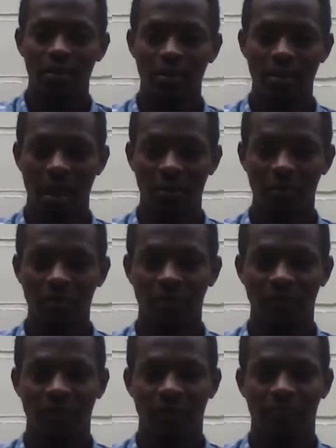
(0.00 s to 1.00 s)
Now,
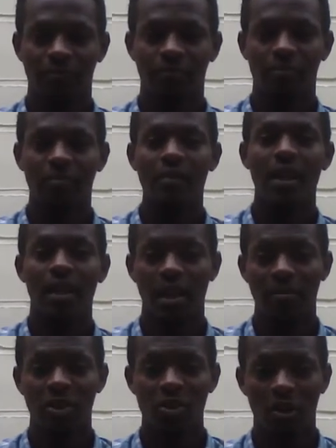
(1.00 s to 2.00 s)
let
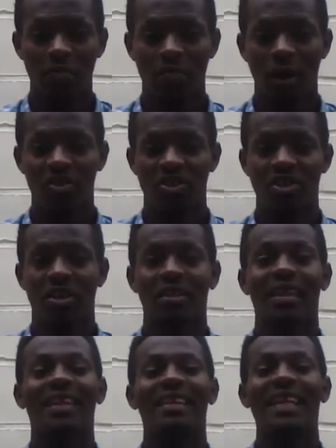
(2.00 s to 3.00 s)
me talk about
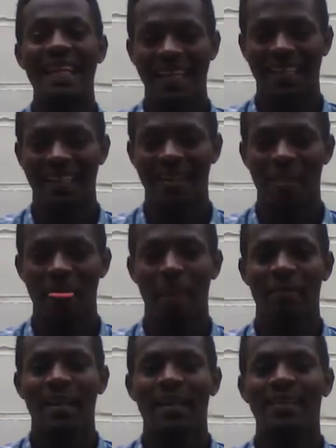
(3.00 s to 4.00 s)
the leading.
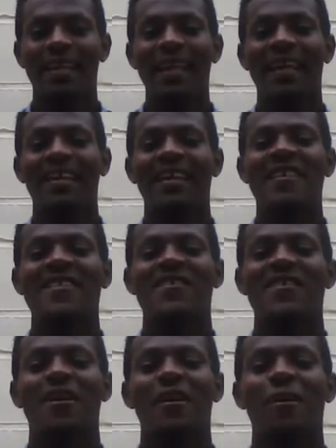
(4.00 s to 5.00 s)
Leading is
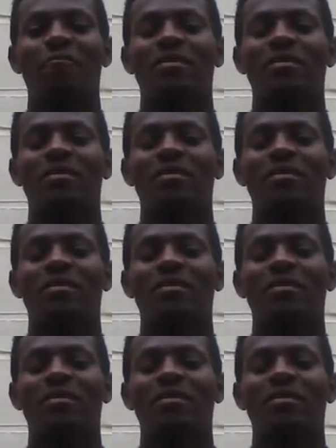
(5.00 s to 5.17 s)
to